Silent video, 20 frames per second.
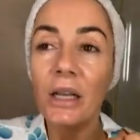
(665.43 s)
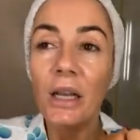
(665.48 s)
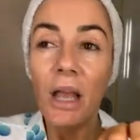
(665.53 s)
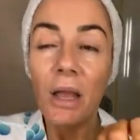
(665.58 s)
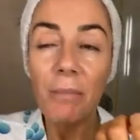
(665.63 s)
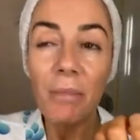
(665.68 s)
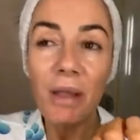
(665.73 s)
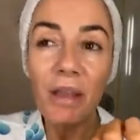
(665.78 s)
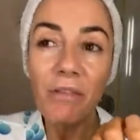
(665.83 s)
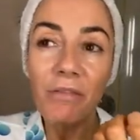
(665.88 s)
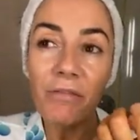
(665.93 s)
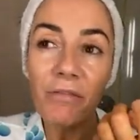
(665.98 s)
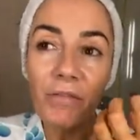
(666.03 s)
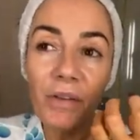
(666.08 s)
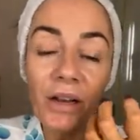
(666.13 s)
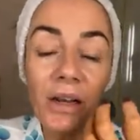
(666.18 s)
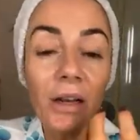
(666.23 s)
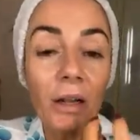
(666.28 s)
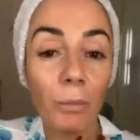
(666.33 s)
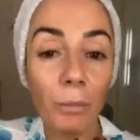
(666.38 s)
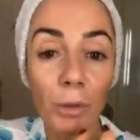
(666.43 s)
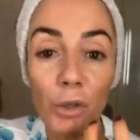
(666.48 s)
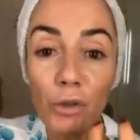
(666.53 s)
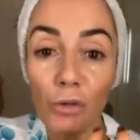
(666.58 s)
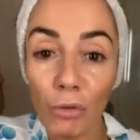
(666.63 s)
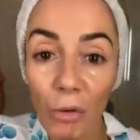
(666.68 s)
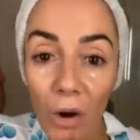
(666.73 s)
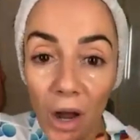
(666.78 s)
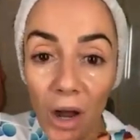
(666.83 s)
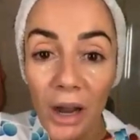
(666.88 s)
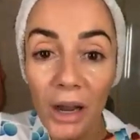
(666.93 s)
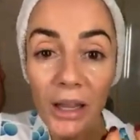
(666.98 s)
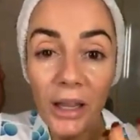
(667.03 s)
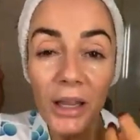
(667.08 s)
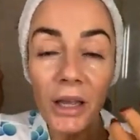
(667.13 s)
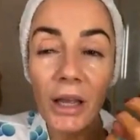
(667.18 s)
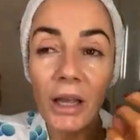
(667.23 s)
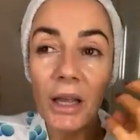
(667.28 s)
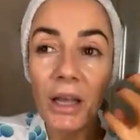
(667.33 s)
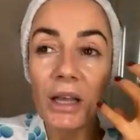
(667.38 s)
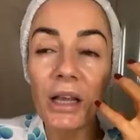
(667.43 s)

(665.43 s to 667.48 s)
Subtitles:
It may even feel a little bit dry.